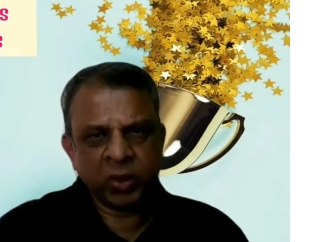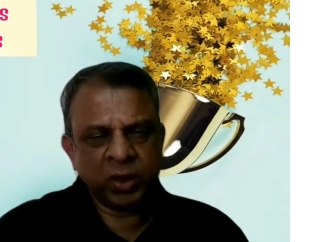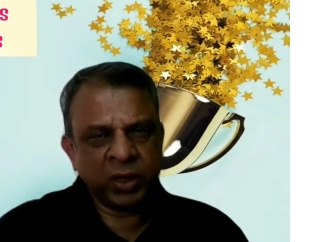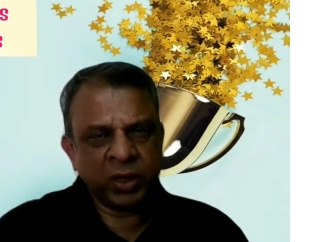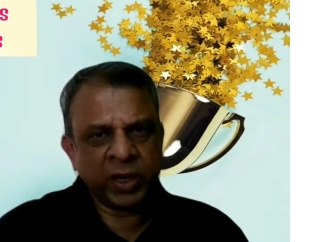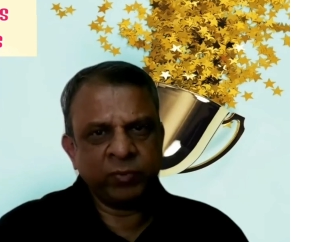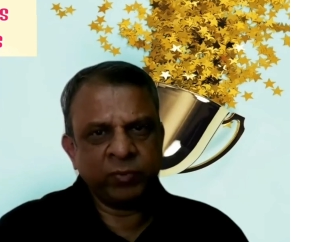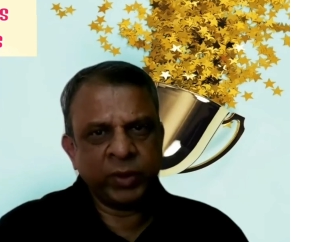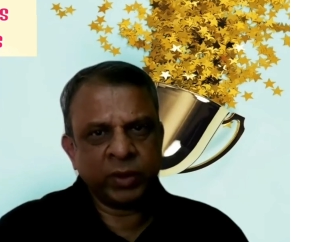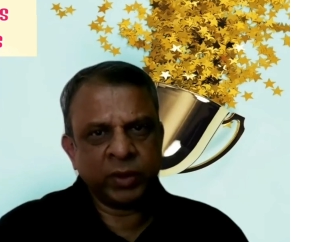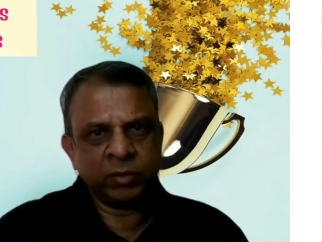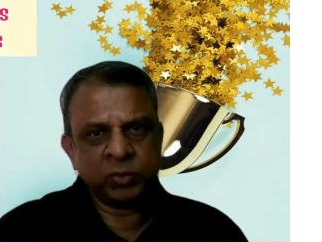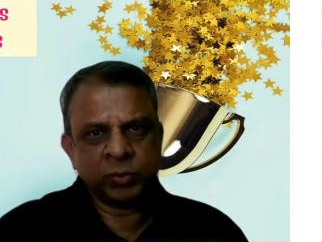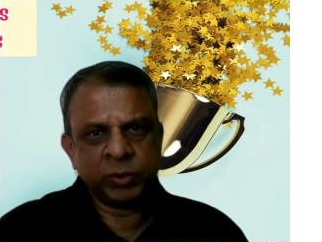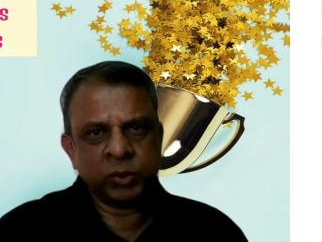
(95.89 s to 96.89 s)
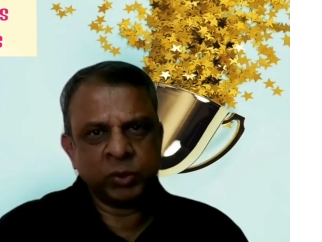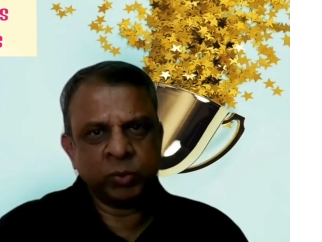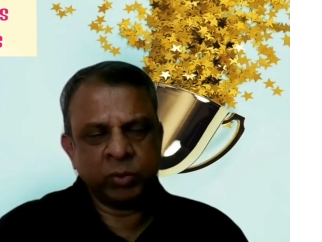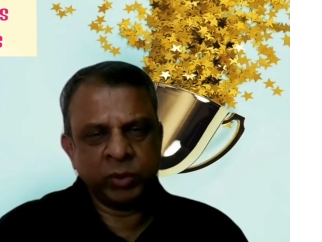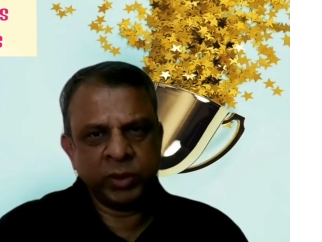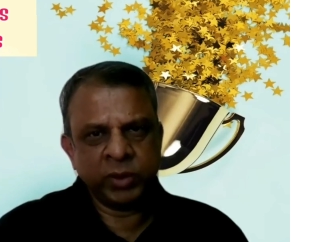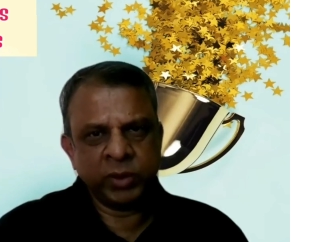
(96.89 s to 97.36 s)
life becomes much
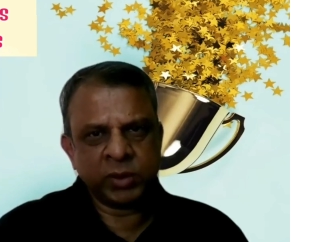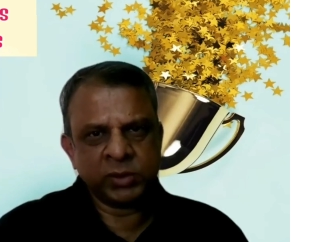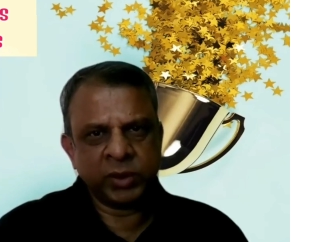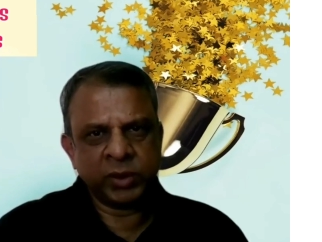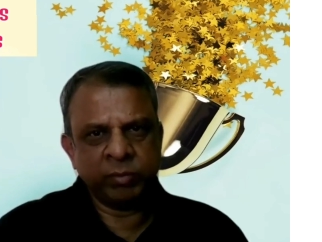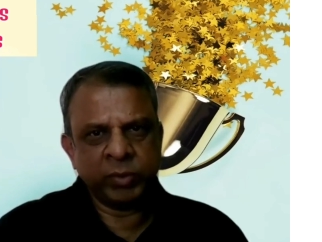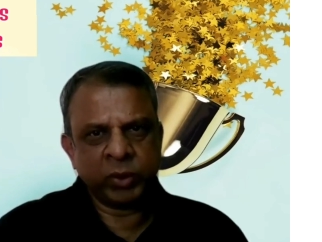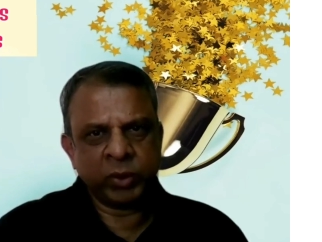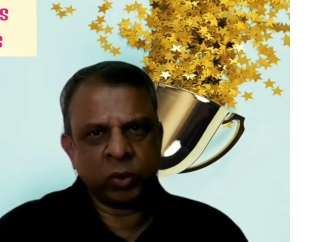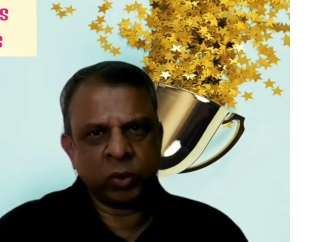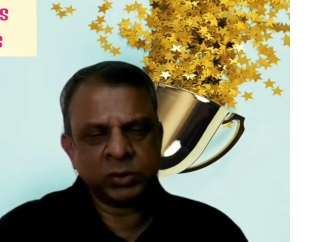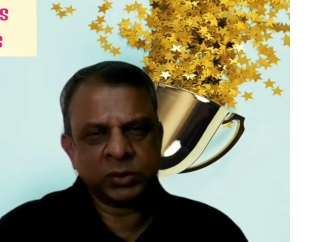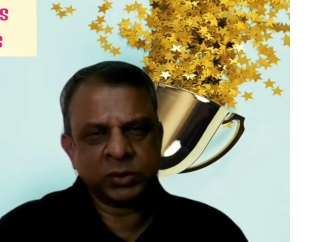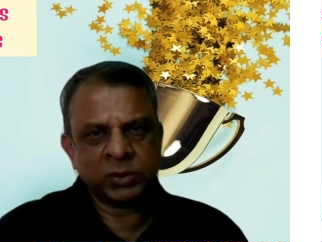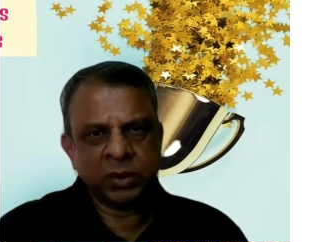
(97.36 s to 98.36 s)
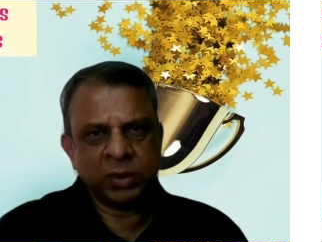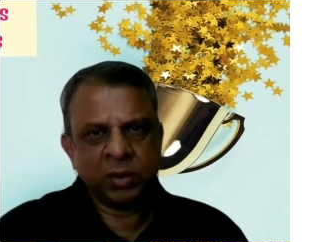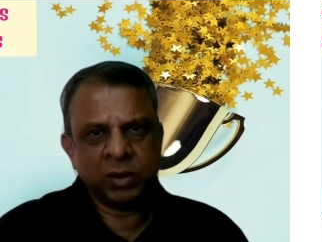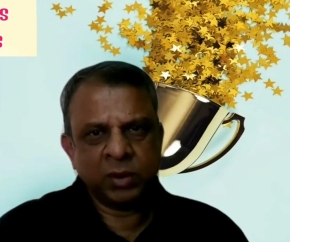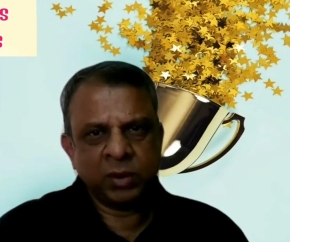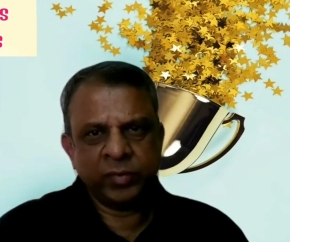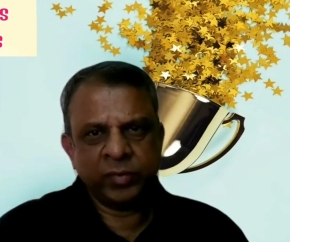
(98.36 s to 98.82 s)
more interesting because
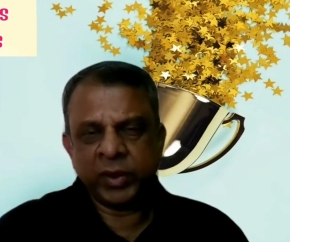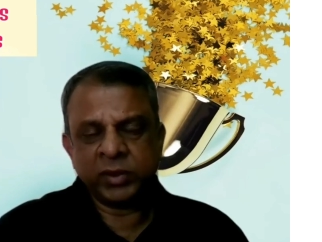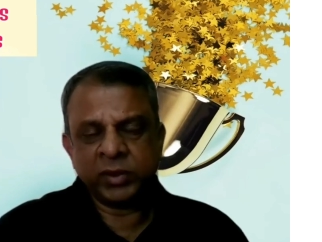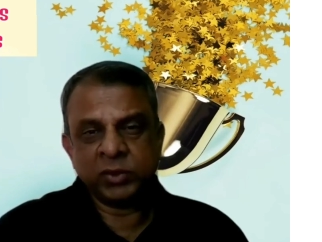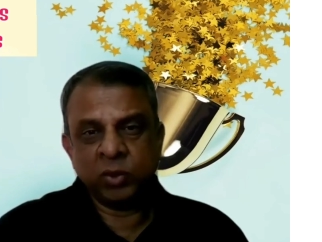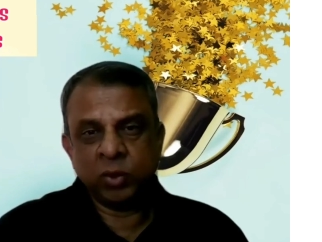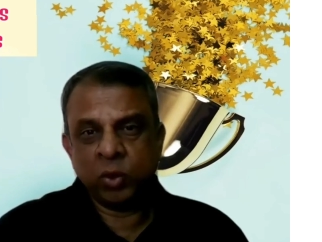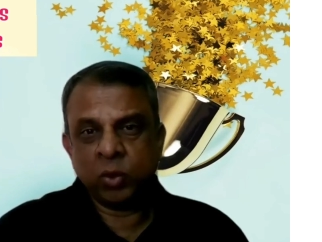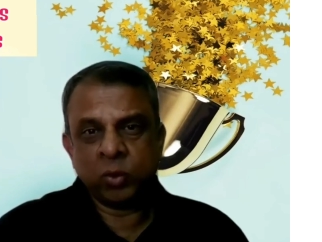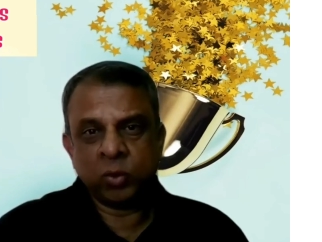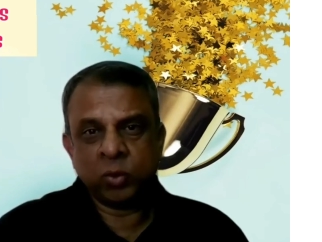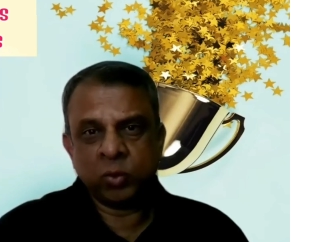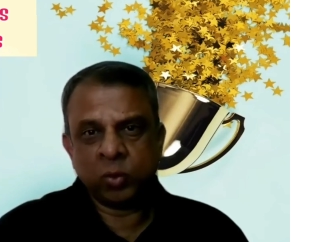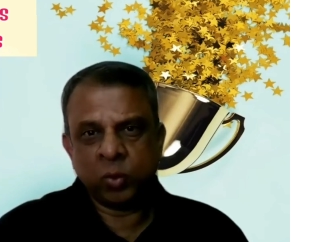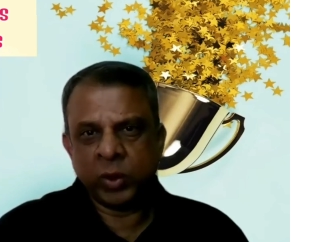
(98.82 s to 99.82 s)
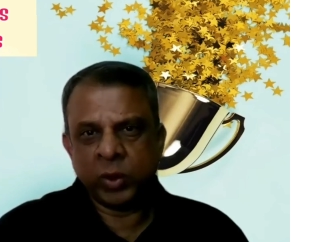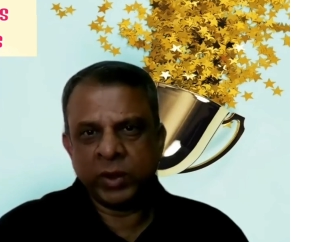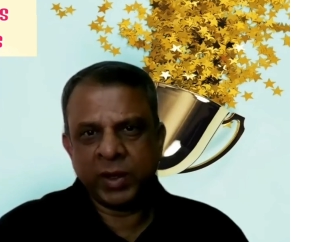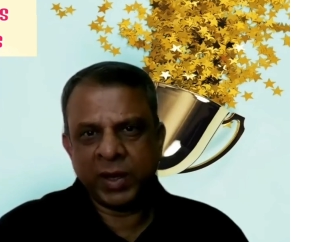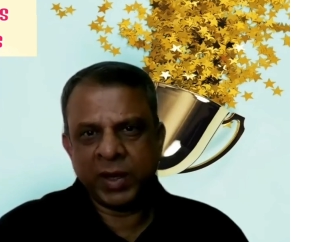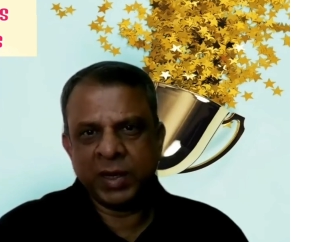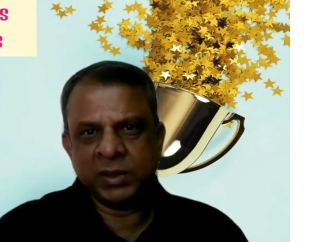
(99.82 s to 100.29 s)
there is no one
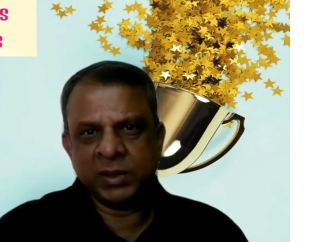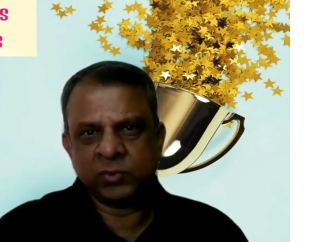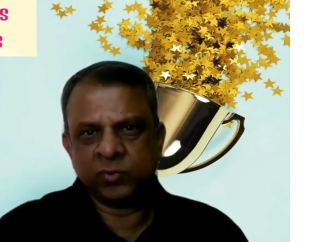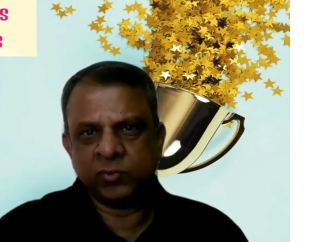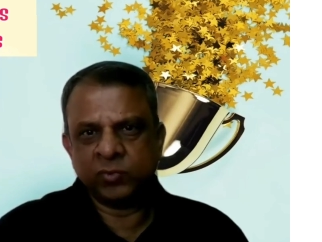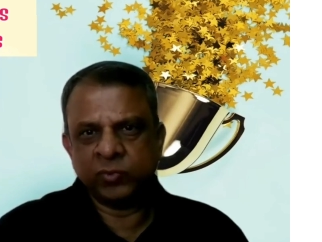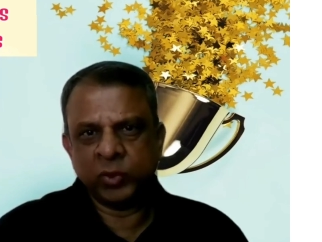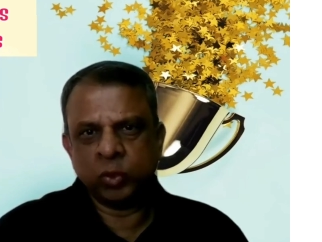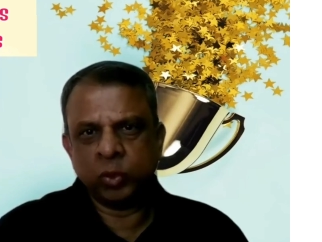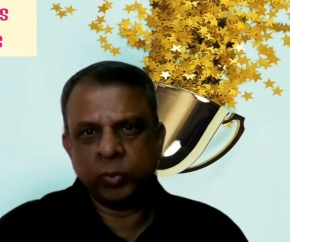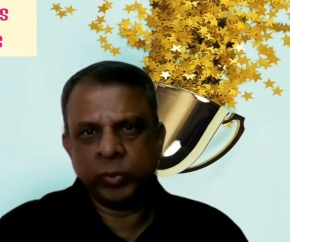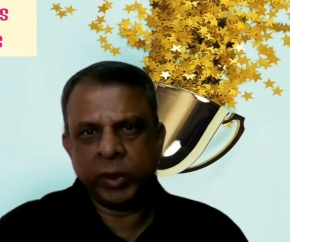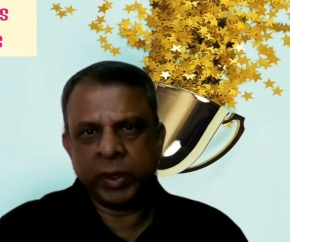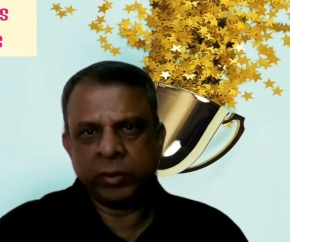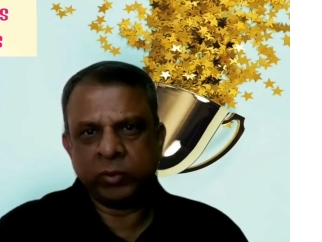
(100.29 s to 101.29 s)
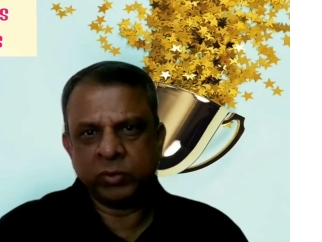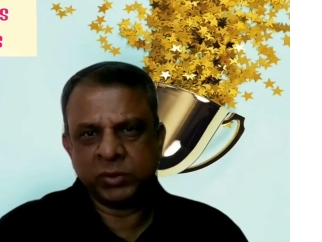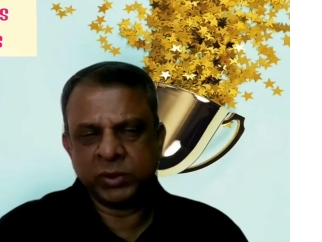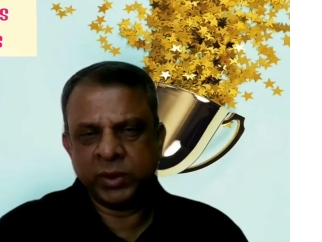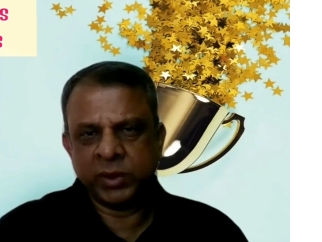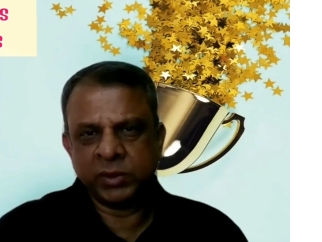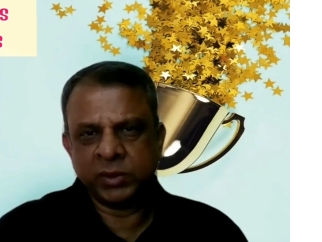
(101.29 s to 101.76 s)
else with whom you have to
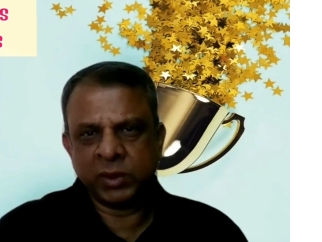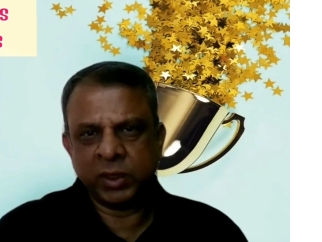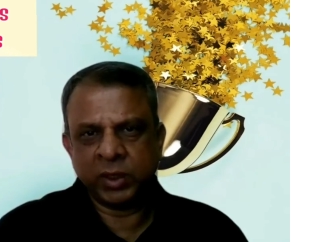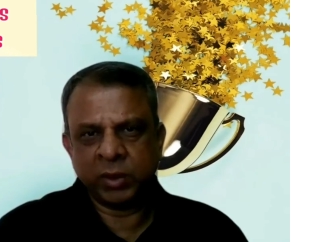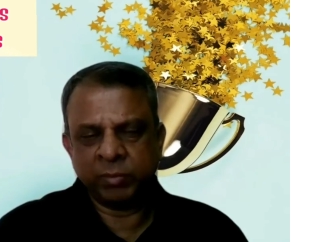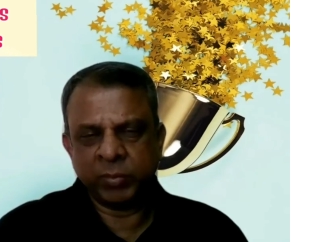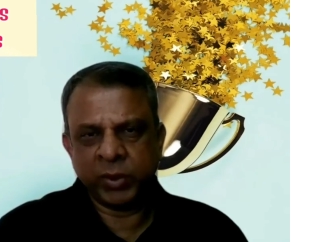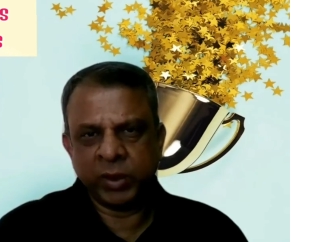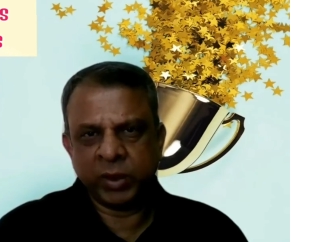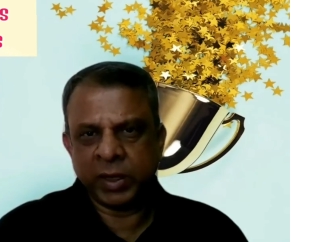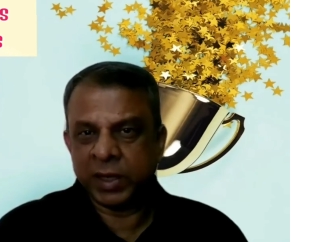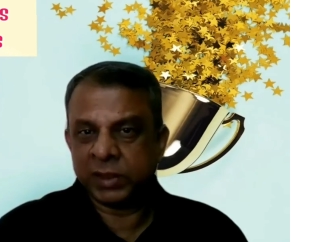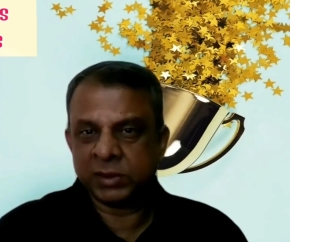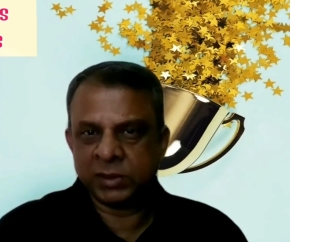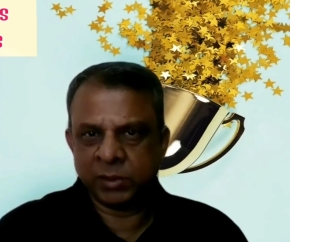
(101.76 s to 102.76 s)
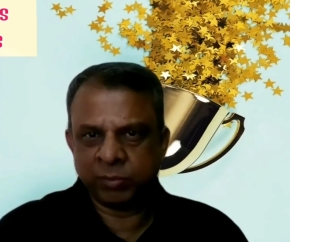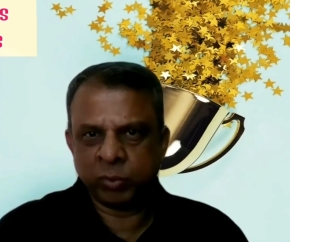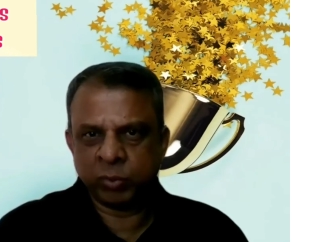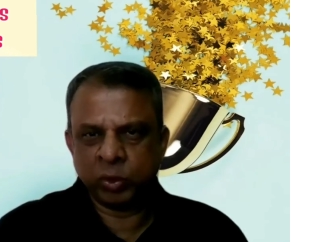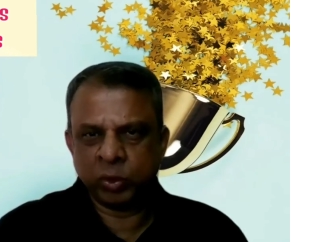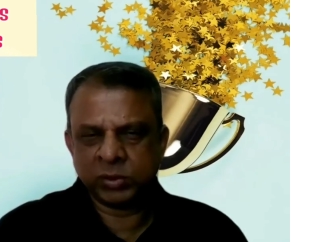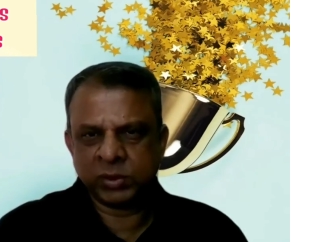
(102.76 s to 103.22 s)
seriously compete except
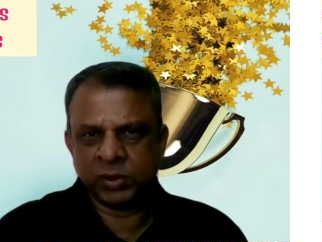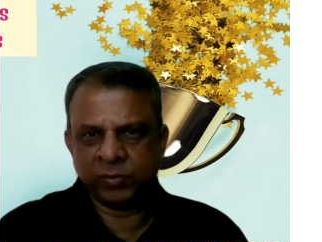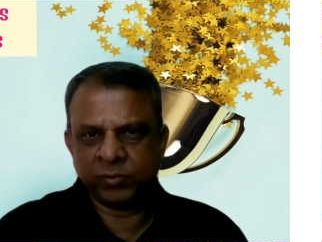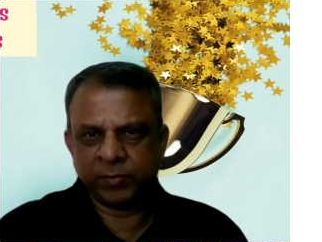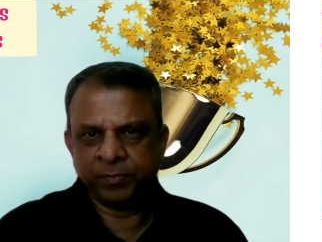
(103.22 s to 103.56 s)
yourself.